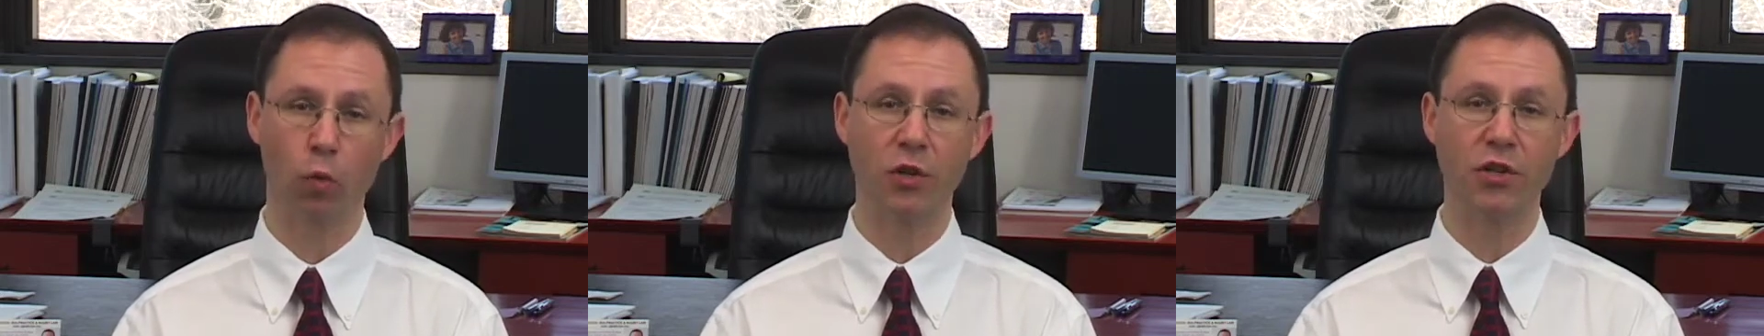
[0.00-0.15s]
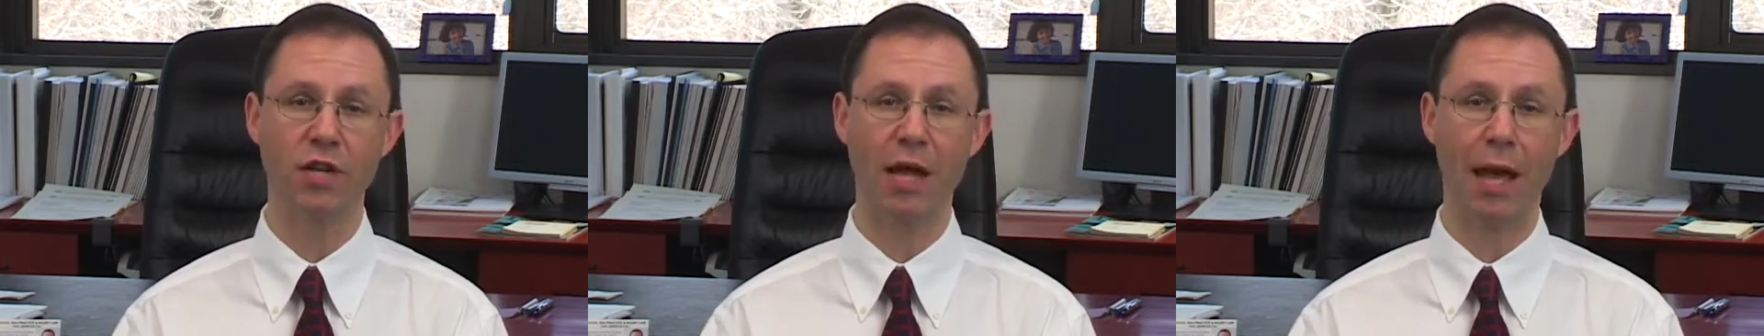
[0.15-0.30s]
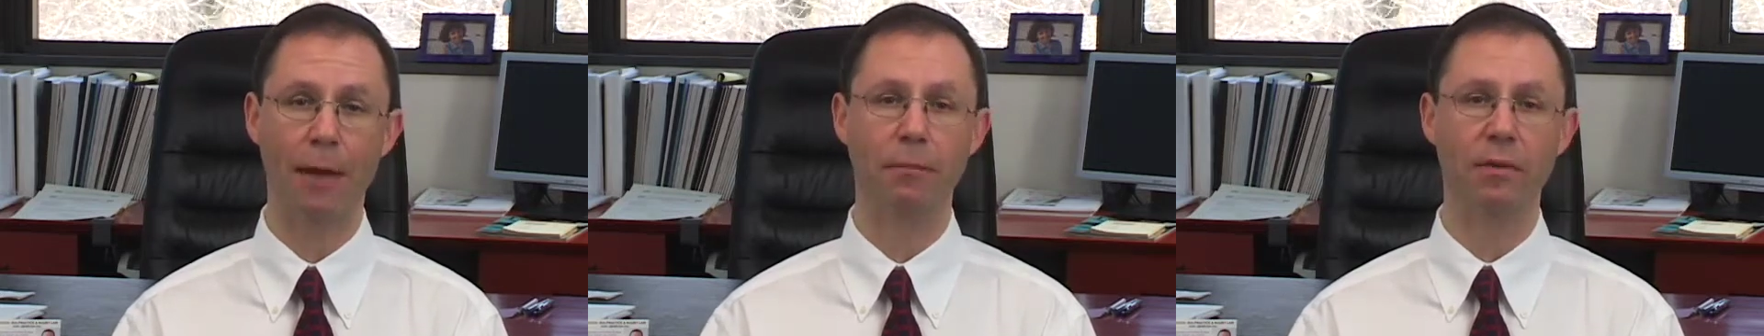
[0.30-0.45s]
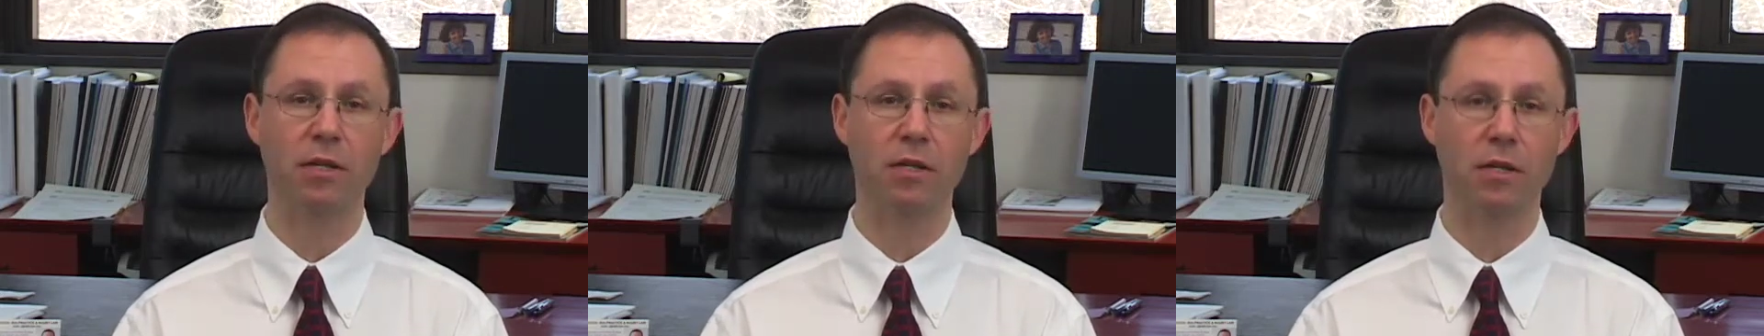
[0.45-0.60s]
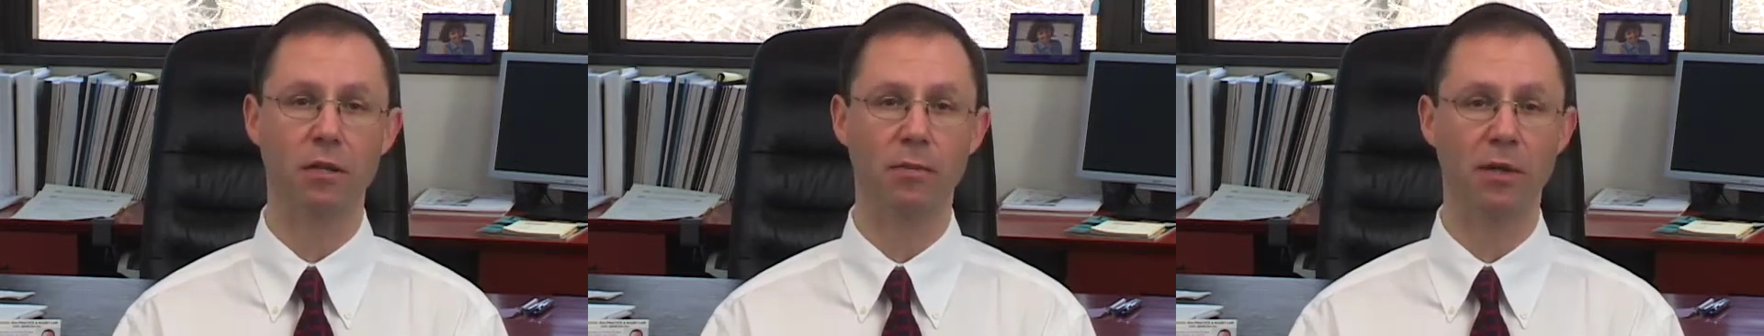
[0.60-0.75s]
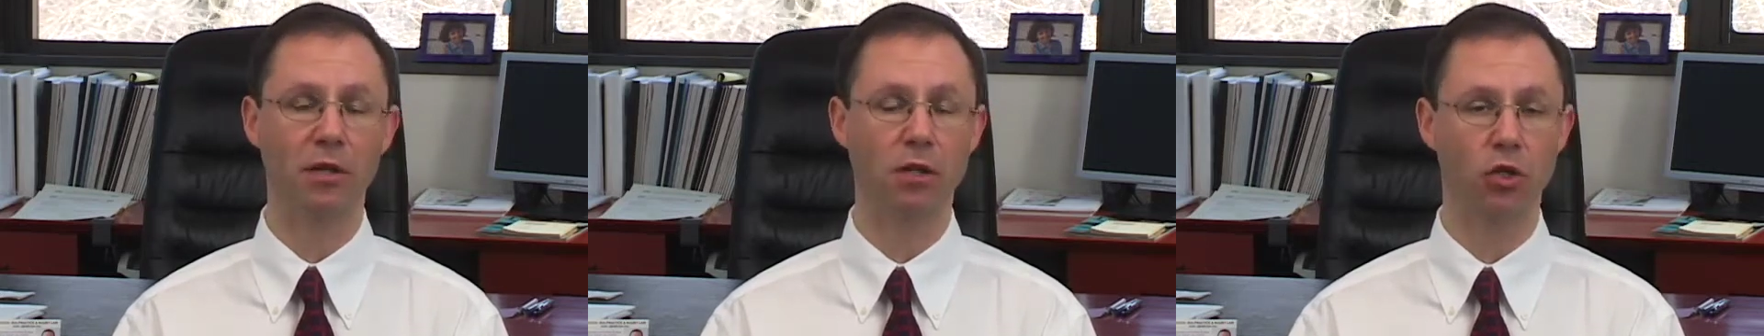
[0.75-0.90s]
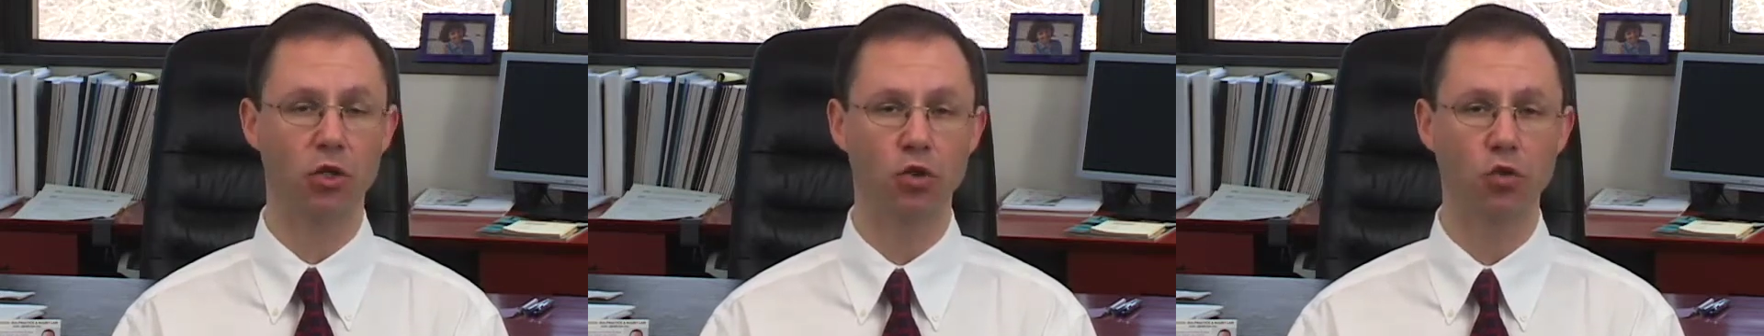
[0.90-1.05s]
which happens to
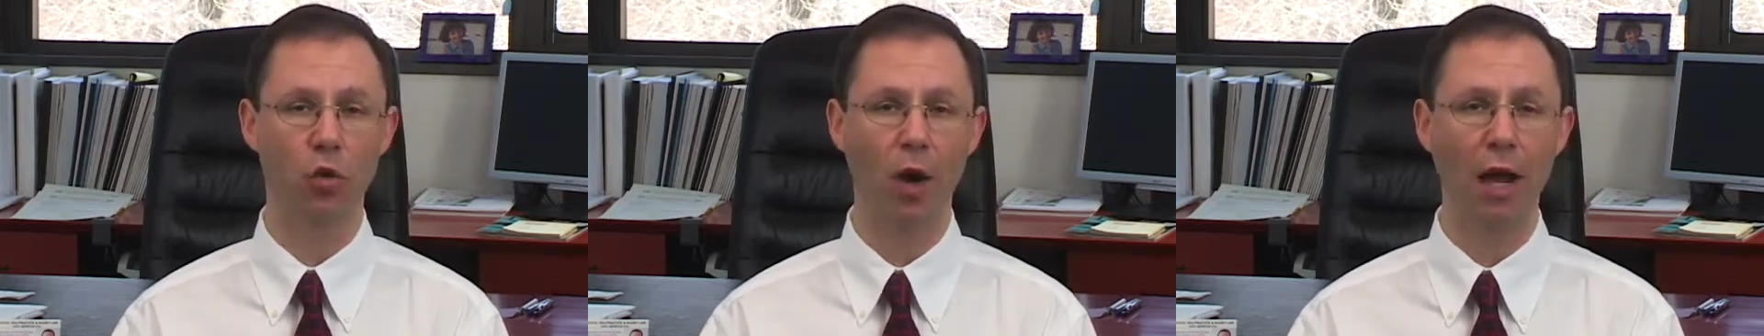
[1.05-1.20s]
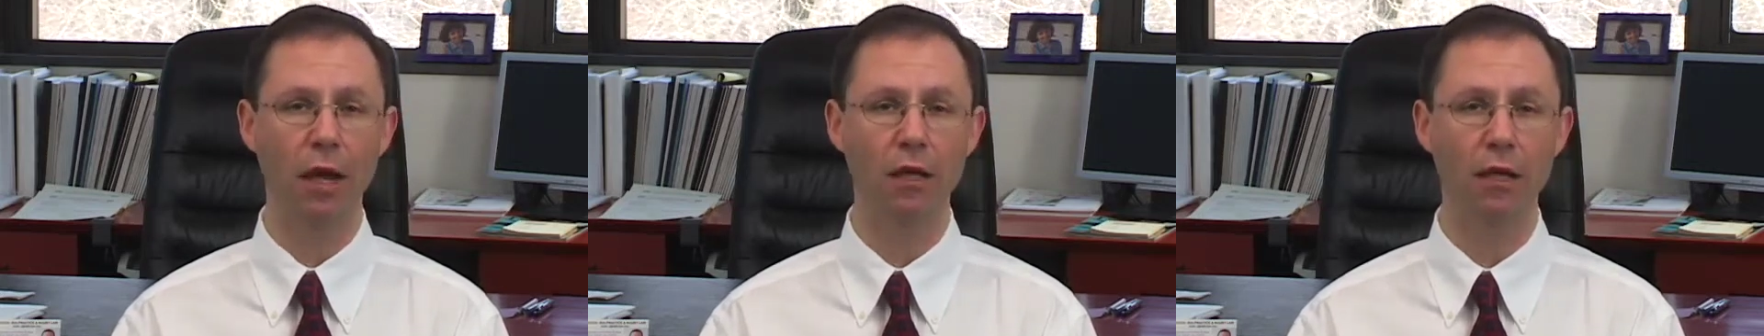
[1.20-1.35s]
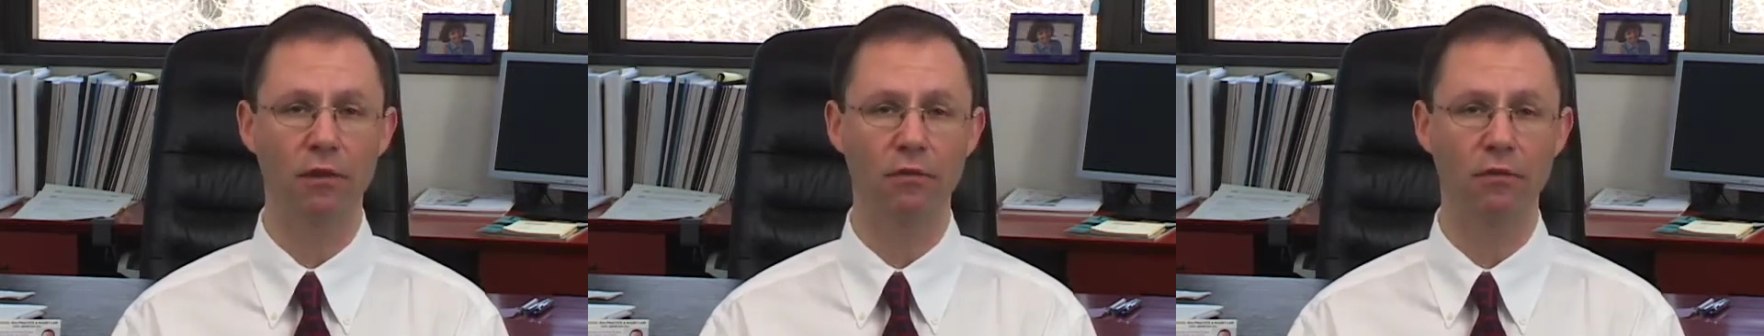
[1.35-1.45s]
be the trial